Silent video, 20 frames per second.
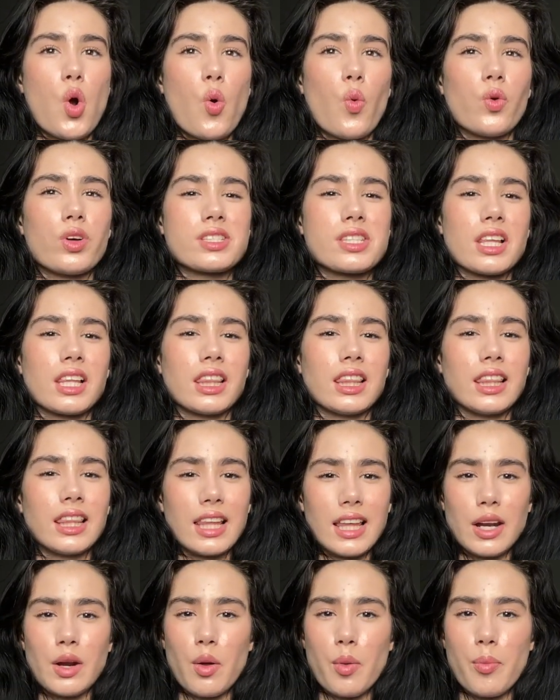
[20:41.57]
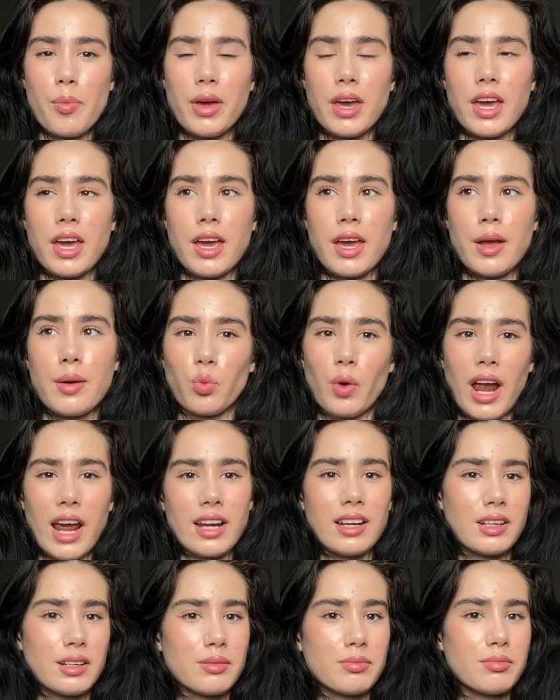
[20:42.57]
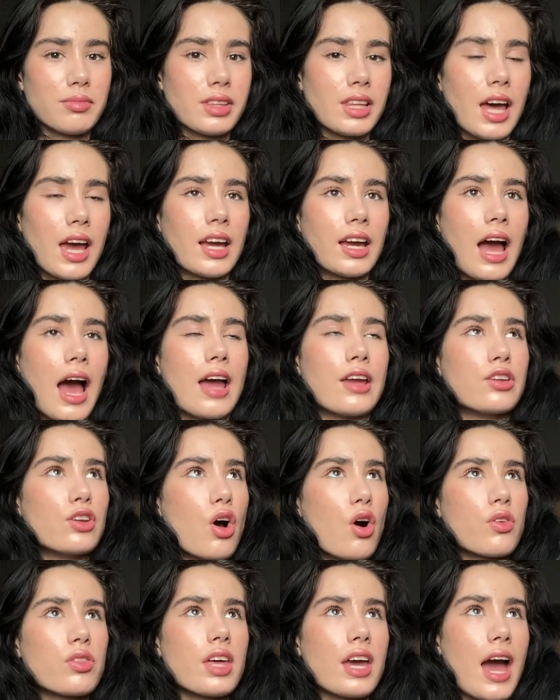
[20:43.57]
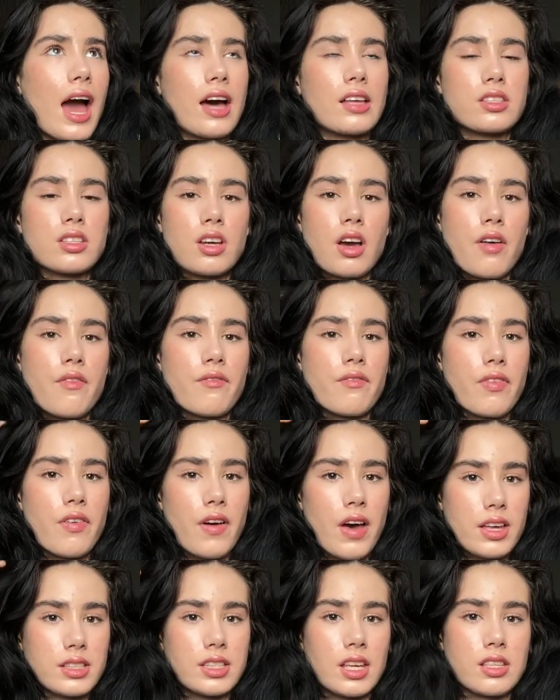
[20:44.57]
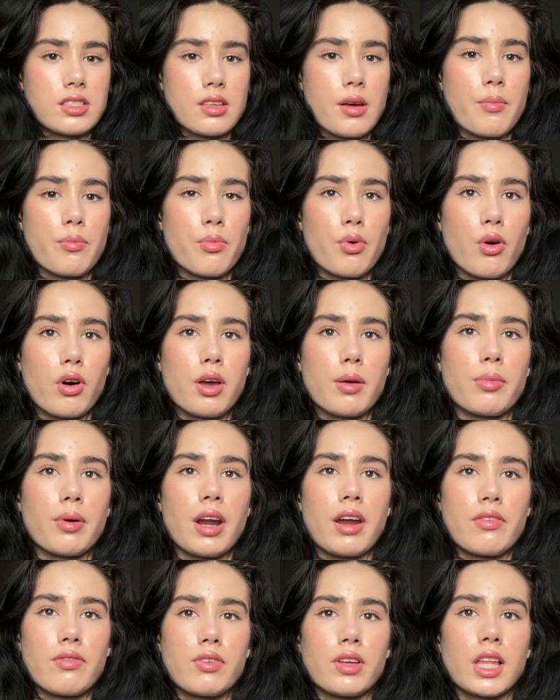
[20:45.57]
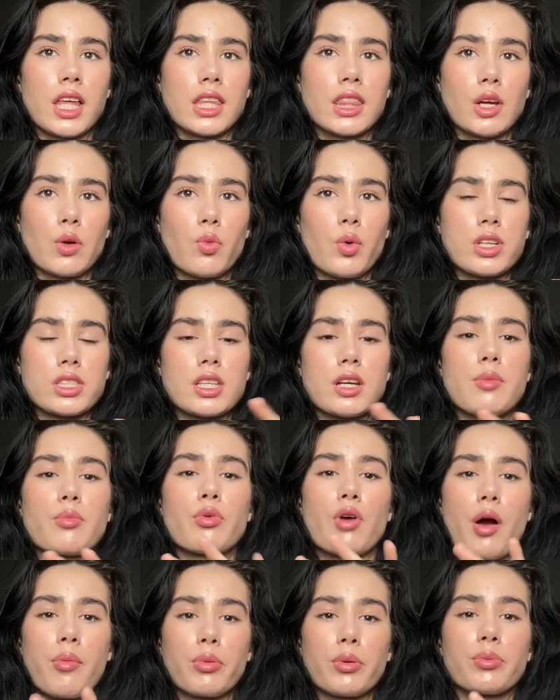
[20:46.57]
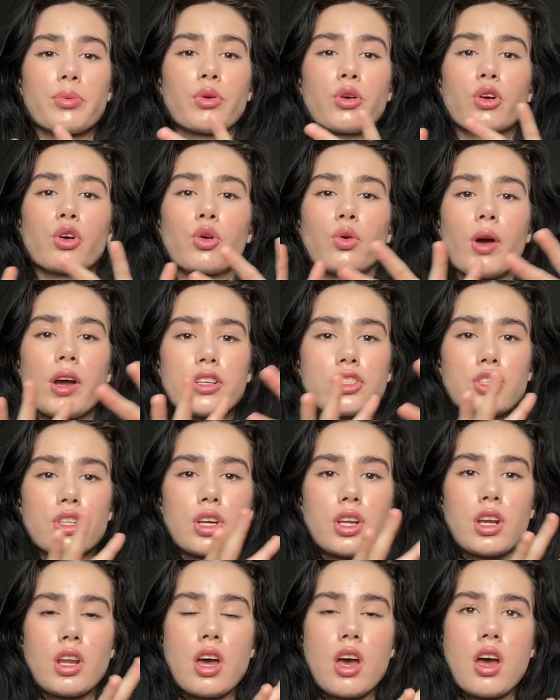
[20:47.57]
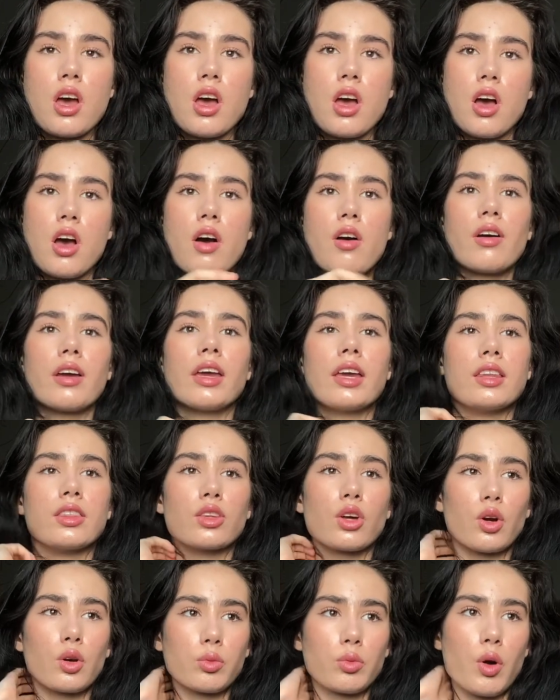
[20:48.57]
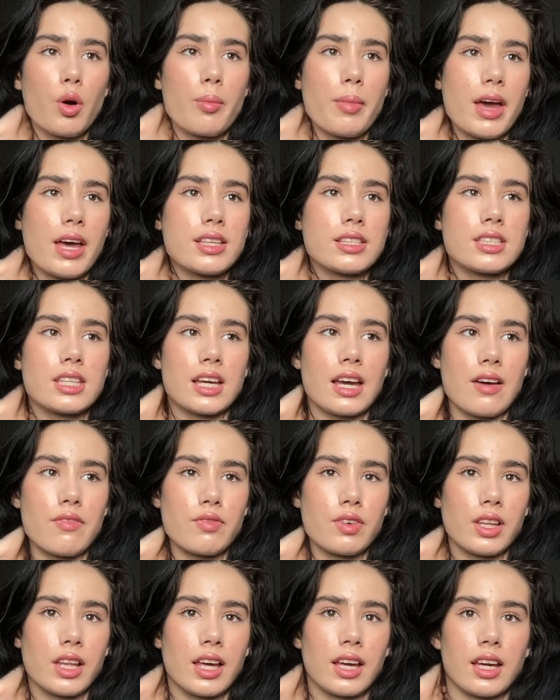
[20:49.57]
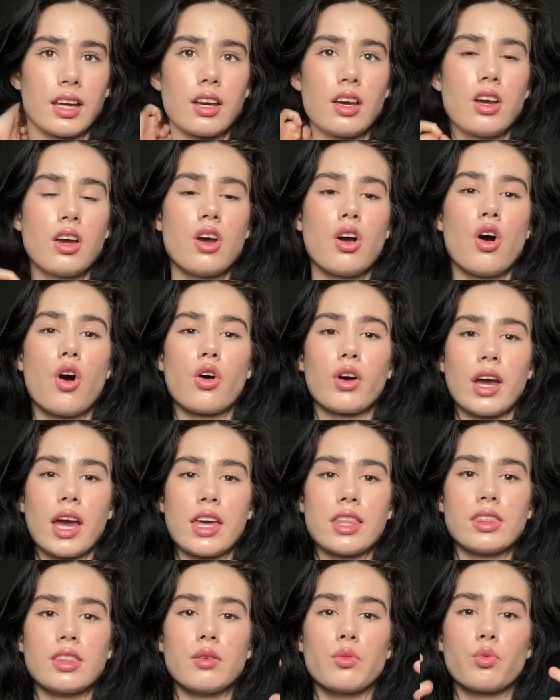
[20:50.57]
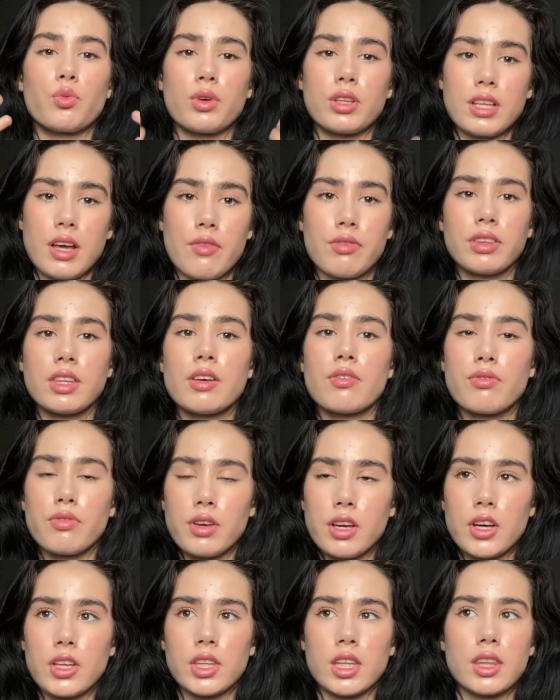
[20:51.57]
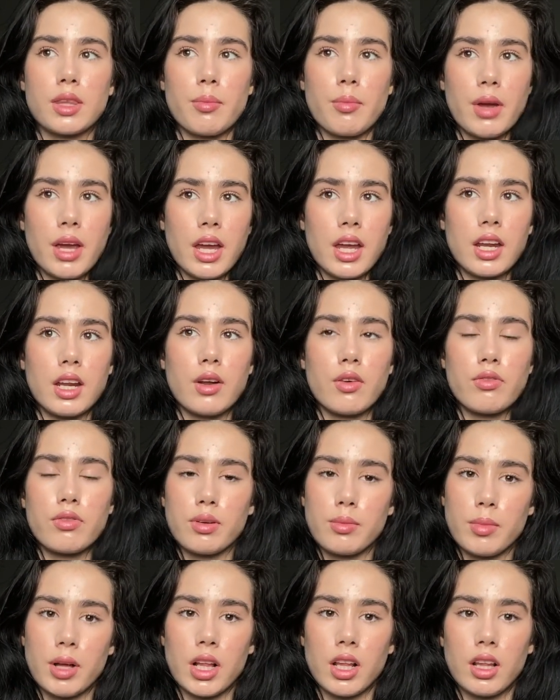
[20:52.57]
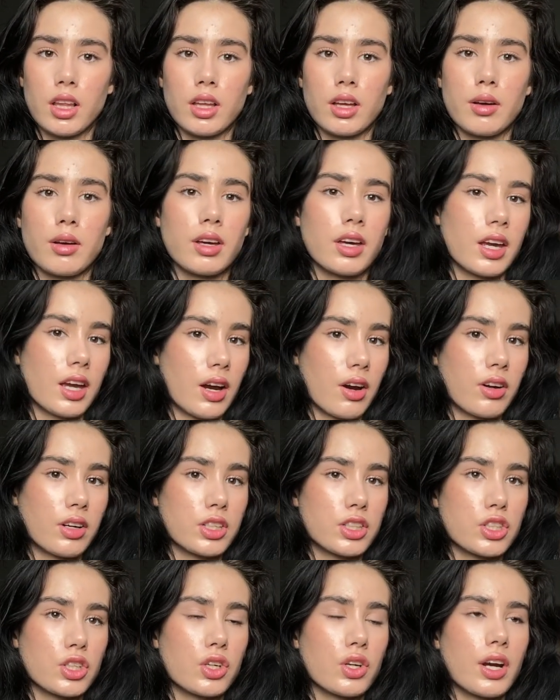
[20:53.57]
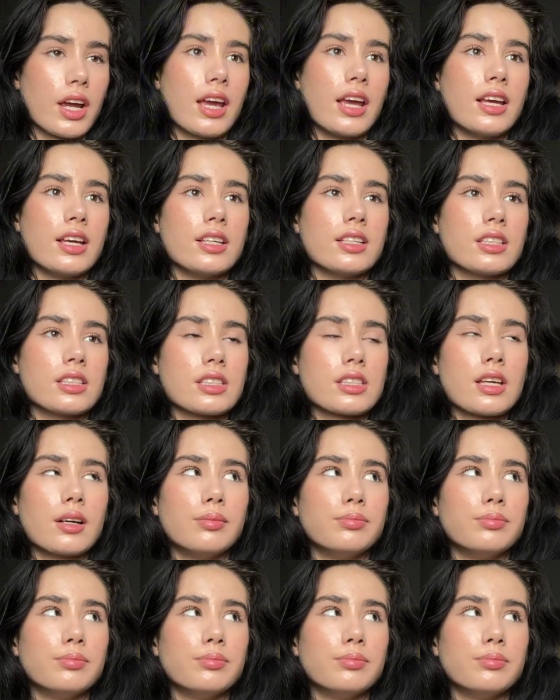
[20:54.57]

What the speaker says: was a little bit random. Like, I know they had to confess at some point, but I feel like there wasn't a proper progression in their romance. Like, I feel like, okay, we definitely feel that the main female character is